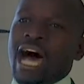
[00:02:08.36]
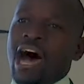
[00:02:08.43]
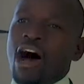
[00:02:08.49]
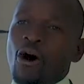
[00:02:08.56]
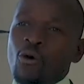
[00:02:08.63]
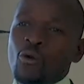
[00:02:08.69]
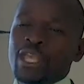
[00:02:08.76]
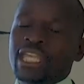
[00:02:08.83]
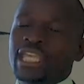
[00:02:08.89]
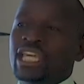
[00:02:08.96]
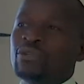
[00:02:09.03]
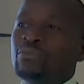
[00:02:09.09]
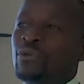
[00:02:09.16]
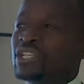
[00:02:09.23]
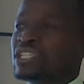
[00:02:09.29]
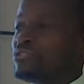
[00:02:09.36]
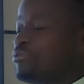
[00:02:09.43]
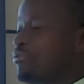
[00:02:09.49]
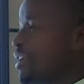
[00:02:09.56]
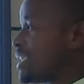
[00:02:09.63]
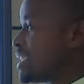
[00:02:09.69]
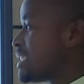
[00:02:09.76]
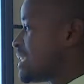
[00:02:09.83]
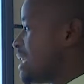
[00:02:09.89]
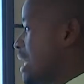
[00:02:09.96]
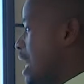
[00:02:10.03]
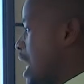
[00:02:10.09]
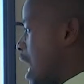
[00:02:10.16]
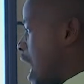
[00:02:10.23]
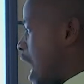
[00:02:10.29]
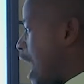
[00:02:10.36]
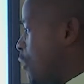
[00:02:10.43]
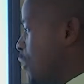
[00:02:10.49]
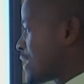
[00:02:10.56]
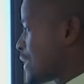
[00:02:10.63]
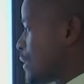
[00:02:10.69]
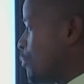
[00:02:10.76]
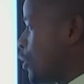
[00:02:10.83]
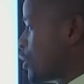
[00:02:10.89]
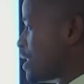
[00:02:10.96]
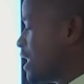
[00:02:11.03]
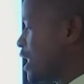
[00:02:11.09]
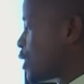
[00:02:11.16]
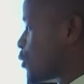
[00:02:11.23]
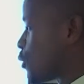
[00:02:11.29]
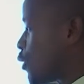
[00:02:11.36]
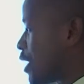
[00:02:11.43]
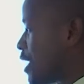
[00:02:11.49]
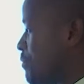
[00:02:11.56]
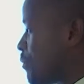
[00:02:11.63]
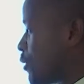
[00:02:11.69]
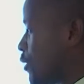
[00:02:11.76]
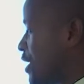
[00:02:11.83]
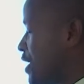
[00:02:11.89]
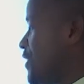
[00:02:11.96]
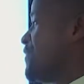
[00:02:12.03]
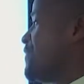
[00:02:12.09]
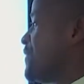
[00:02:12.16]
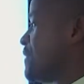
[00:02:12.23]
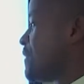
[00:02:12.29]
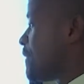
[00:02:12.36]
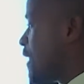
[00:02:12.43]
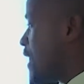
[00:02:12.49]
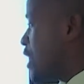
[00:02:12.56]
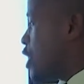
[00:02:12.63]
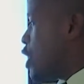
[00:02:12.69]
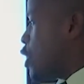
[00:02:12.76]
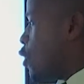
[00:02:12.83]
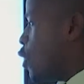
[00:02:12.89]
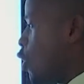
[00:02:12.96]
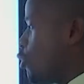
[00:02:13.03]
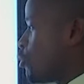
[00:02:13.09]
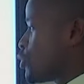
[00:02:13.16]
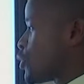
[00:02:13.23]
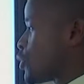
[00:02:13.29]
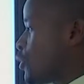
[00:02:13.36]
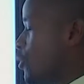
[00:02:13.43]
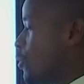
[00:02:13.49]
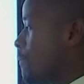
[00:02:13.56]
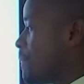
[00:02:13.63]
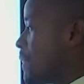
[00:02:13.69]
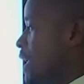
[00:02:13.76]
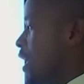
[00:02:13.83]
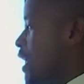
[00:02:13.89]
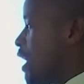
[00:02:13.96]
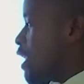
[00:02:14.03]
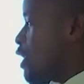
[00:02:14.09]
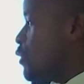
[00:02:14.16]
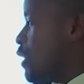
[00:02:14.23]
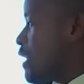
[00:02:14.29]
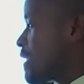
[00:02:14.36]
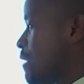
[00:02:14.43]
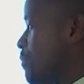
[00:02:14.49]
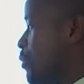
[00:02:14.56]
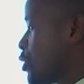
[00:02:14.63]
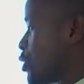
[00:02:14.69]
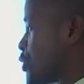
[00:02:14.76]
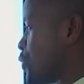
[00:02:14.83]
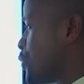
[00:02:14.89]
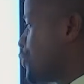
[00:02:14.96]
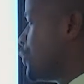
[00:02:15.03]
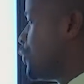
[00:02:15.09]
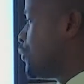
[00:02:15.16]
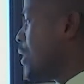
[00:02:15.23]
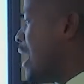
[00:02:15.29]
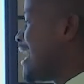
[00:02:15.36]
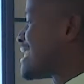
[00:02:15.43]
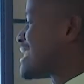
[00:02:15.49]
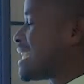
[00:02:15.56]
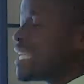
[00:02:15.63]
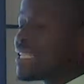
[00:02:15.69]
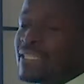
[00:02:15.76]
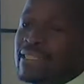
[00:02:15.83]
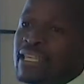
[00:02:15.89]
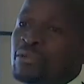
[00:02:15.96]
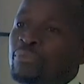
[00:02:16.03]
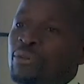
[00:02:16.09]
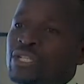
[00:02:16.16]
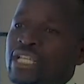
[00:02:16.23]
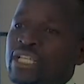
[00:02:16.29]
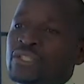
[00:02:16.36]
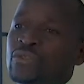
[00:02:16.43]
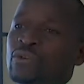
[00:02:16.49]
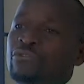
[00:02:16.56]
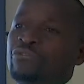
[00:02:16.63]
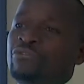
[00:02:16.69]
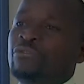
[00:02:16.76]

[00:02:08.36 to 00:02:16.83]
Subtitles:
how we can motivate our subordinates or employees. Also, you are supposed to assess the importance of